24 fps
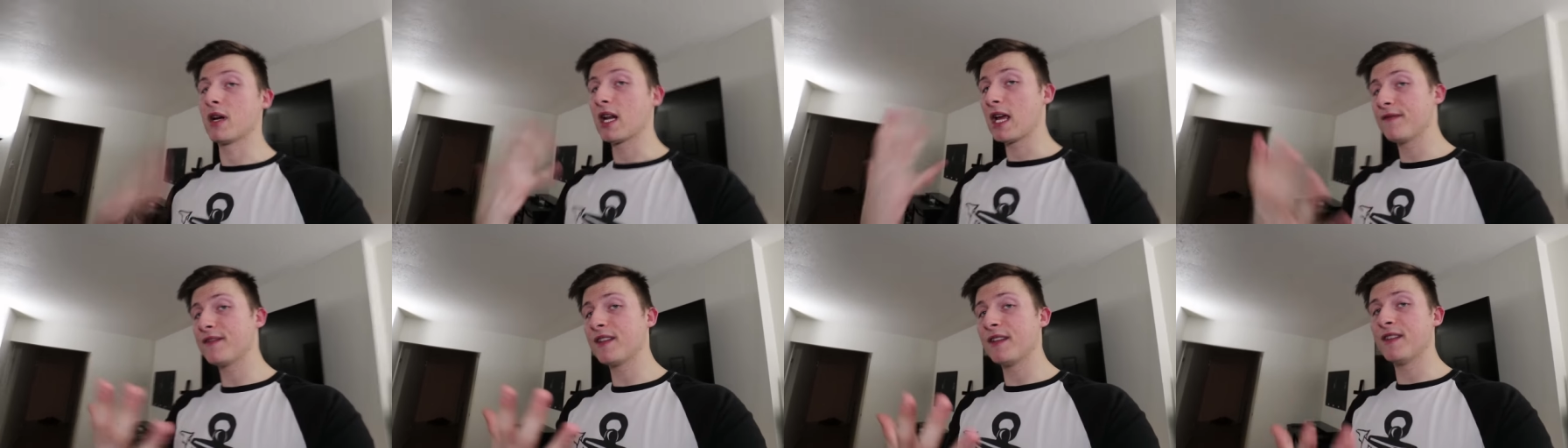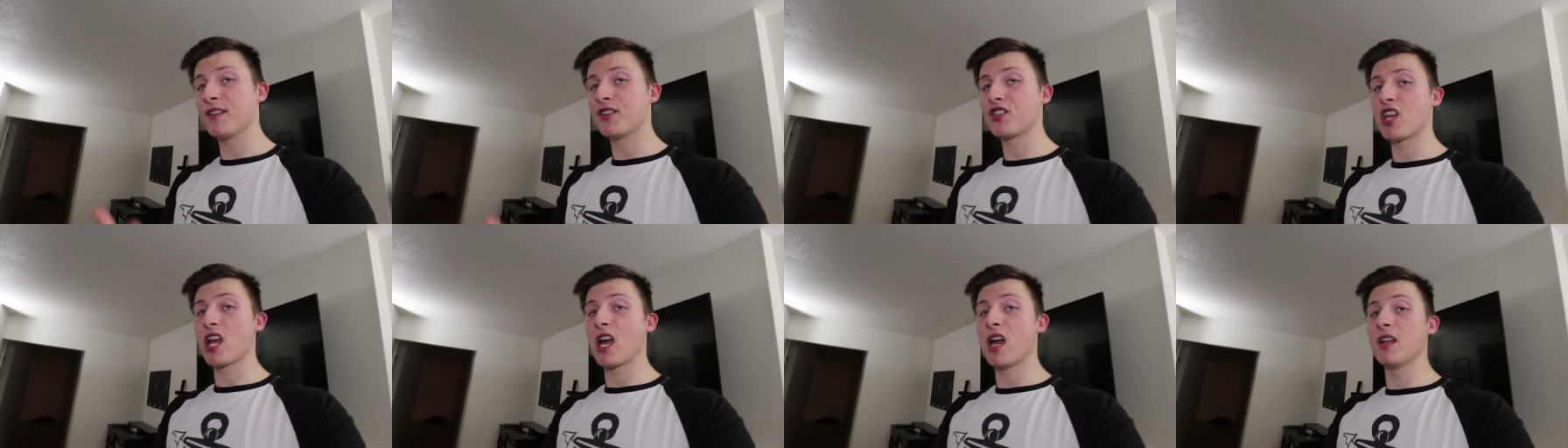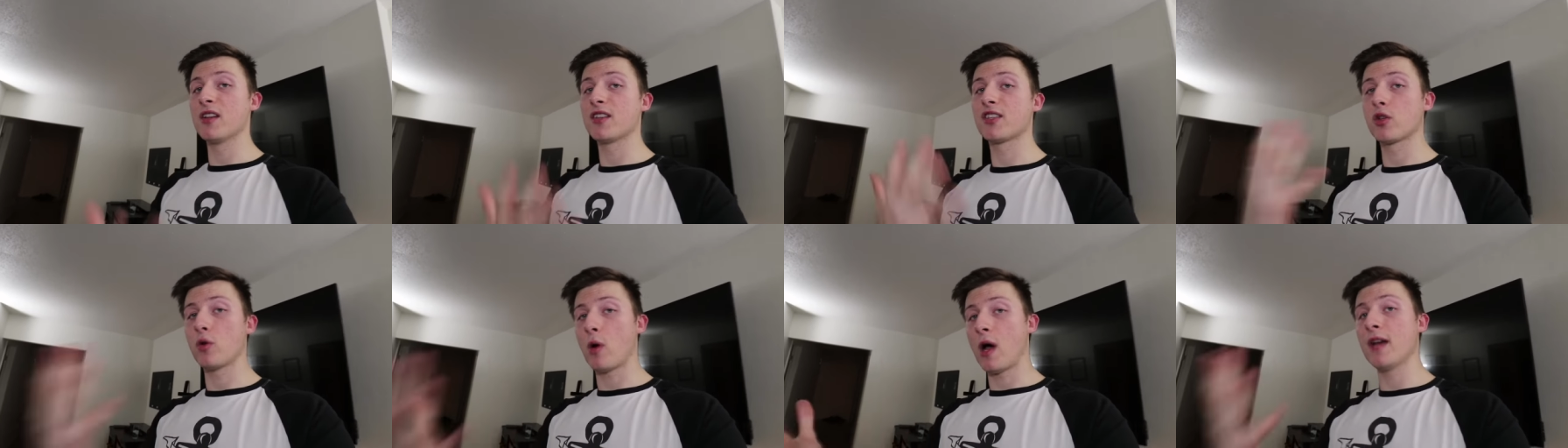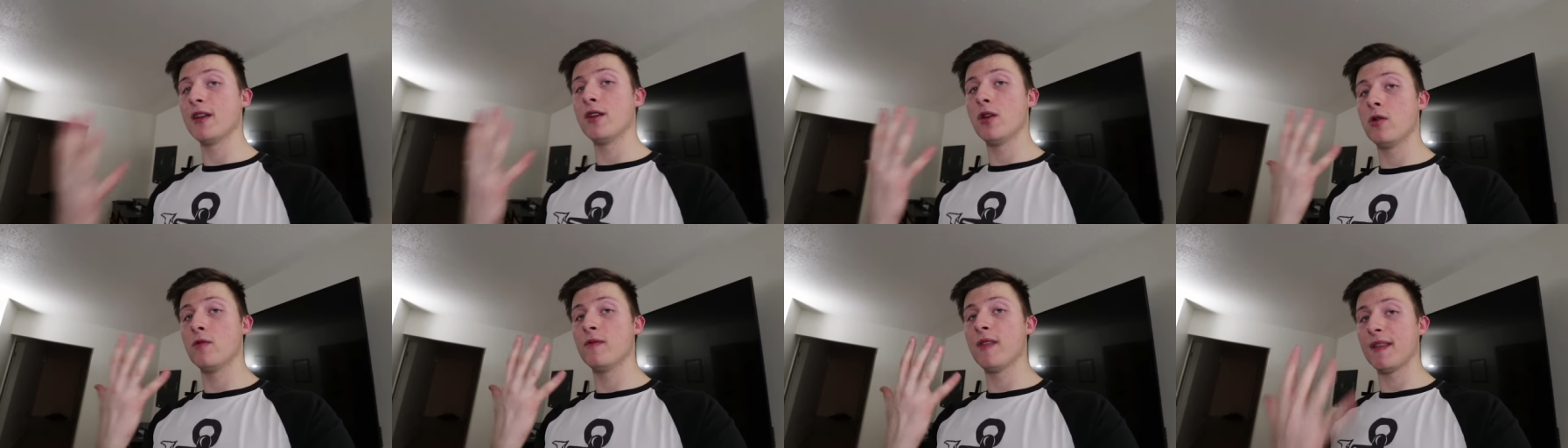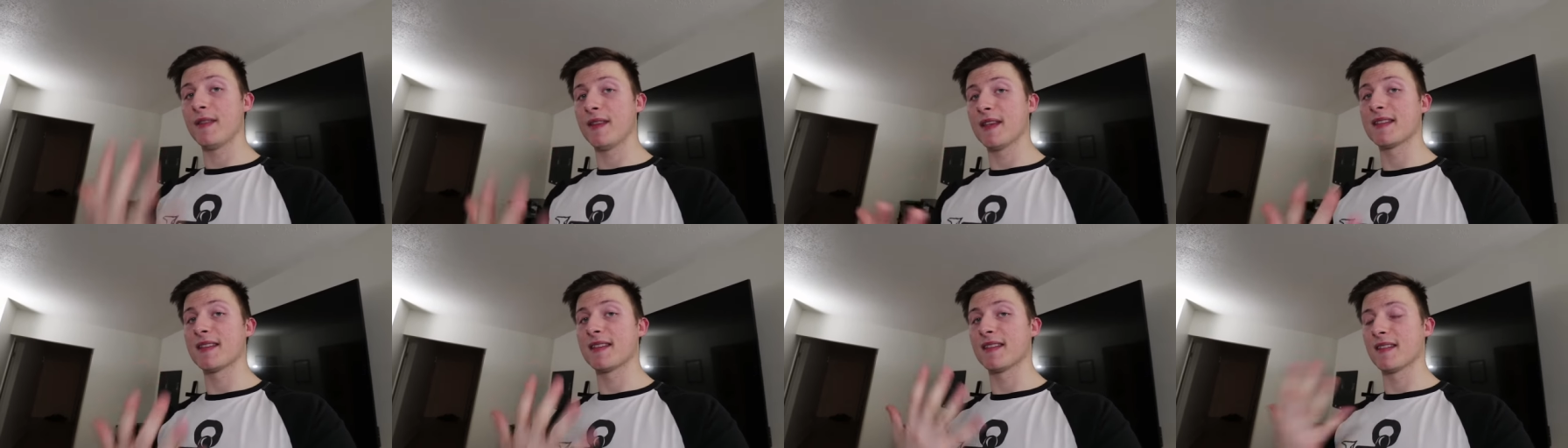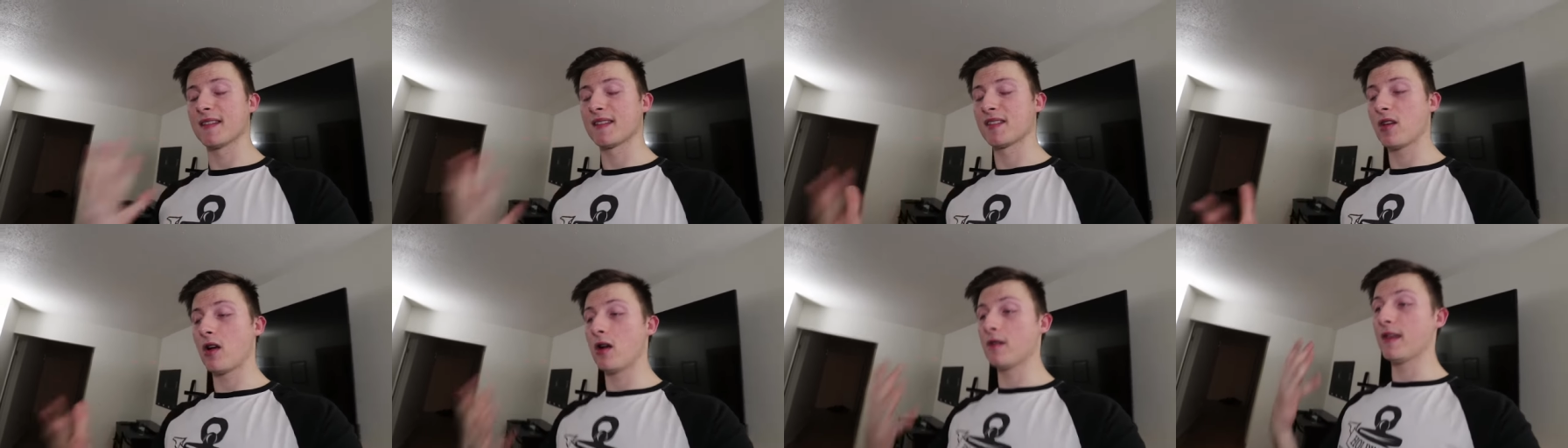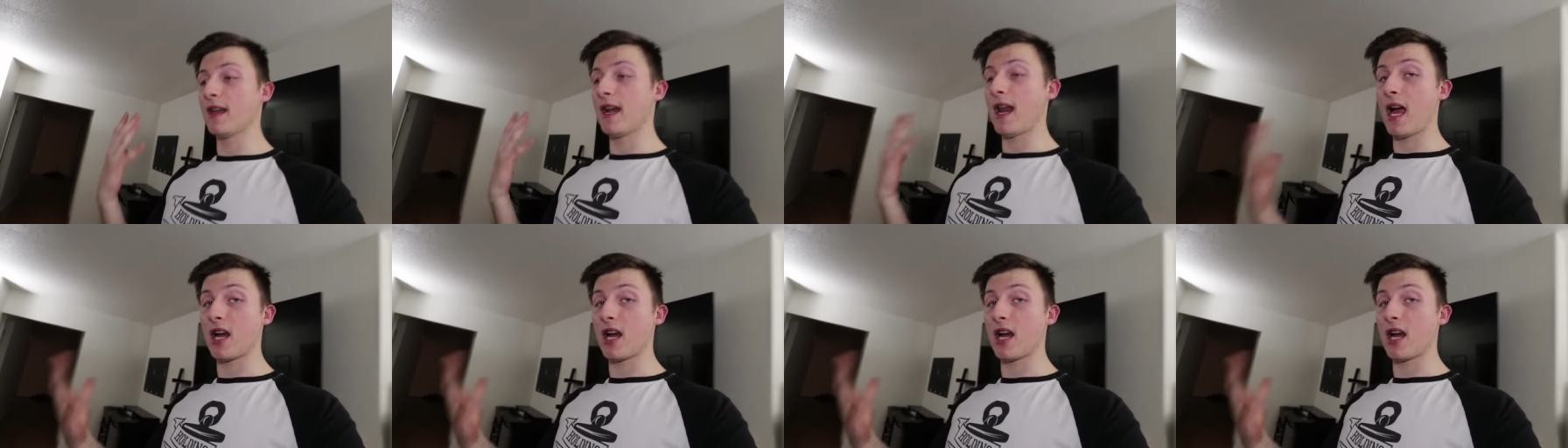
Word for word: But I've done the challenge, so I know that this is a song that